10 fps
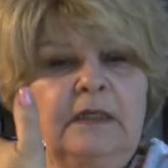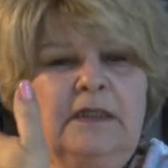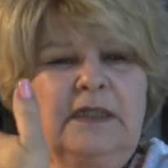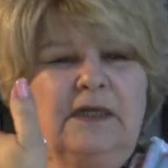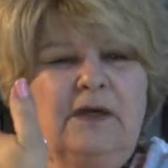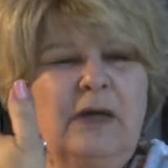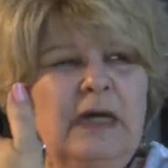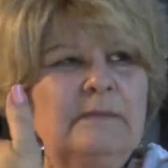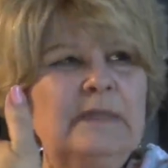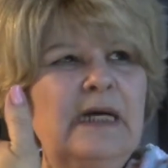You know,
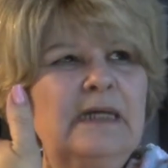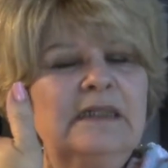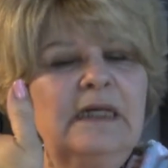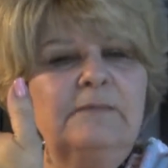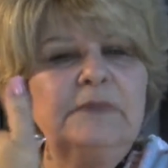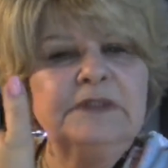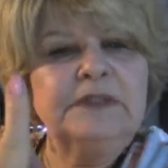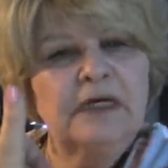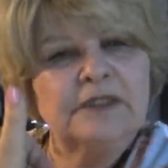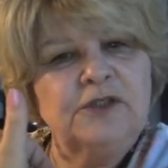I'm just
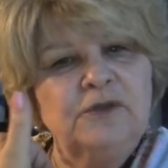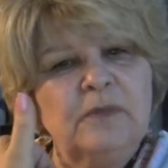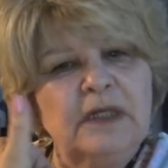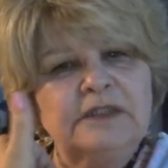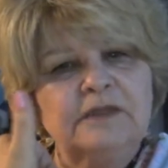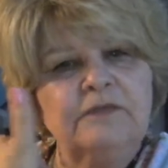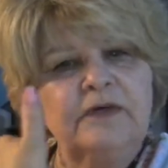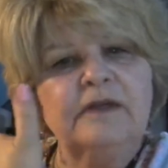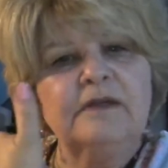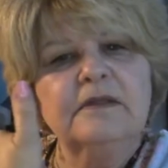not too much of a